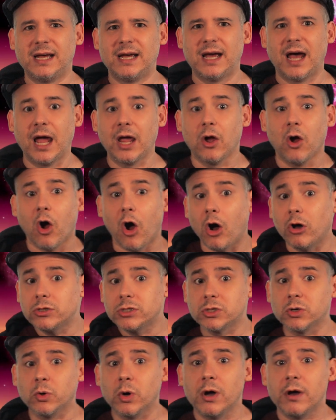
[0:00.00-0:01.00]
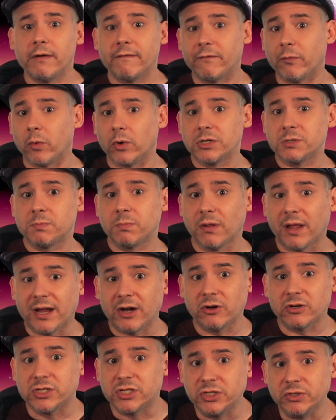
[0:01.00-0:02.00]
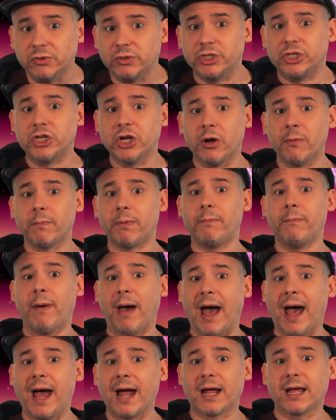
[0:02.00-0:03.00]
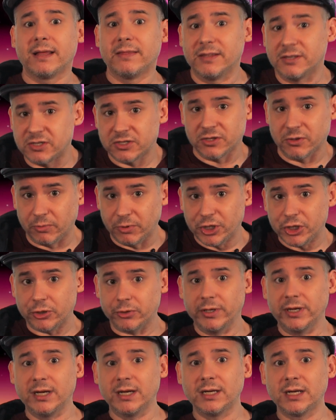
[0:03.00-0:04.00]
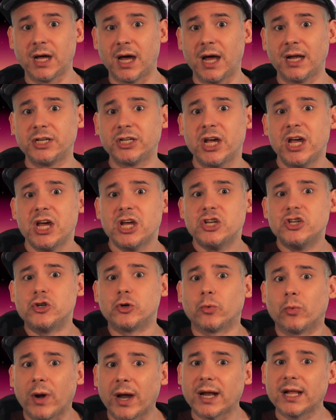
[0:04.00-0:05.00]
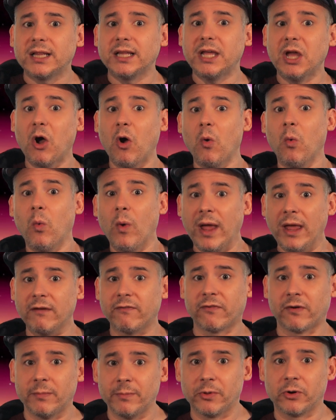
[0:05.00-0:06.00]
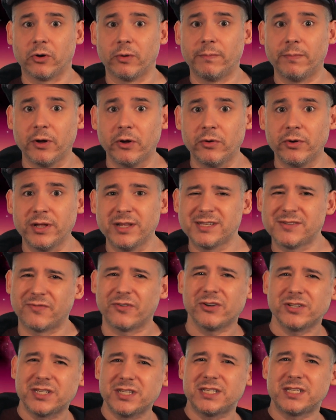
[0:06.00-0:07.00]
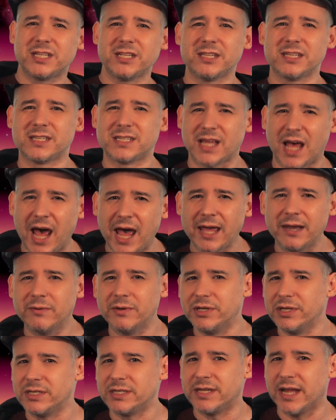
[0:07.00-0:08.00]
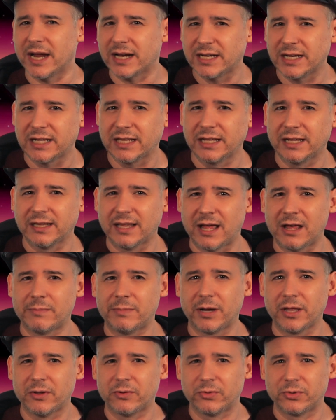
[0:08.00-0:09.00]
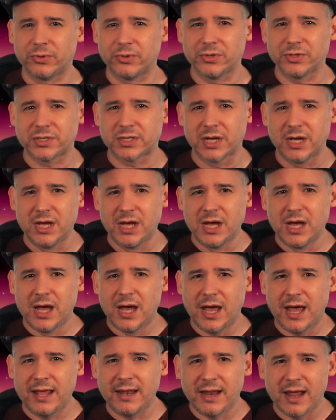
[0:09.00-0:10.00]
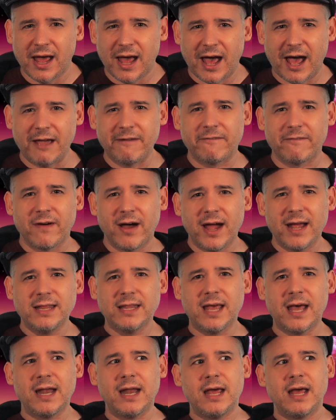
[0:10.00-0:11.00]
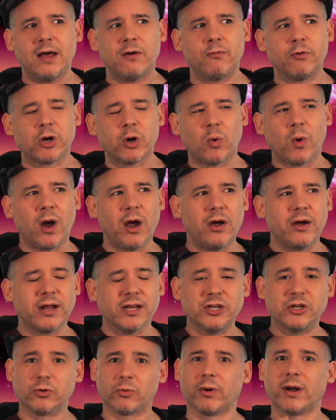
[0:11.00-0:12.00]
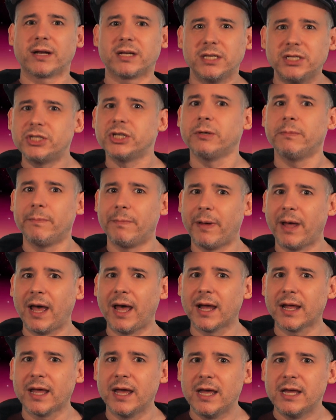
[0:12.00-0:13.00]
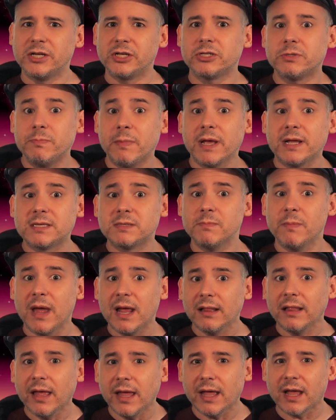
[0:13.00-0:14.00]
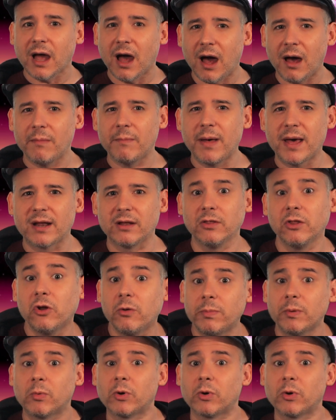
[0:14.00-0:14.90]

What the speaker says: I also force players to jump back, this is the retreating dodge, directly away from their opponents versus to the side, which is technically allowed by the rules. And I find that requiring a direct jump back just makes melee combat a little bit